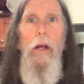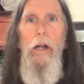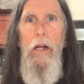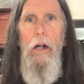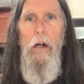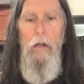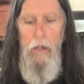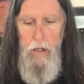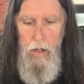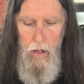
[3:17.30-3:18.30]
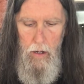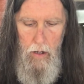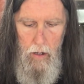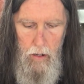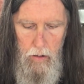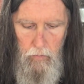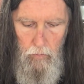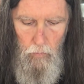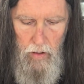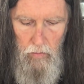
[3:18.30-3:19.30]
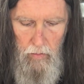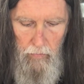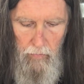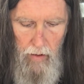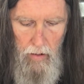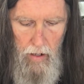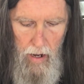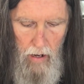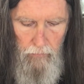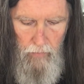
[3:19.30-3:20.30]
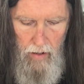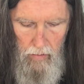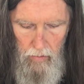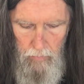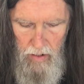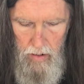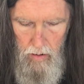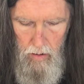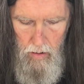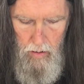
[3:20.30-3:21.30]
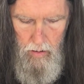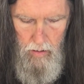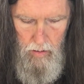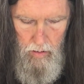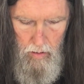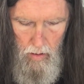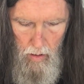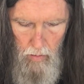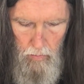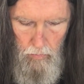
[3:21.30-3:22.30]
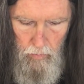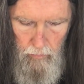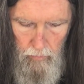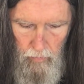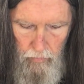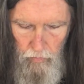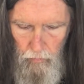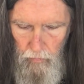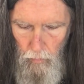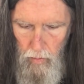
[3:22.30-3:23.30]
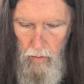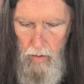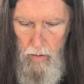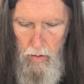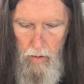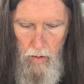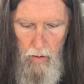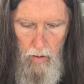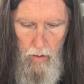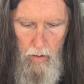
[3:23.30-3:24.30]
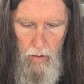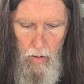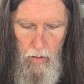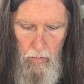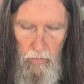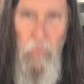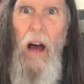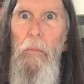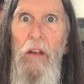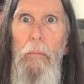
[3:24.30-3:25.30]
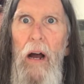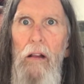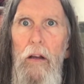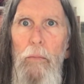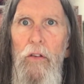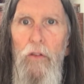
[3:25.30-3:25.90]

in here. Squeezing the second half of that lemon. Ooh, this is a good juicy one. Sometimes I buy lemons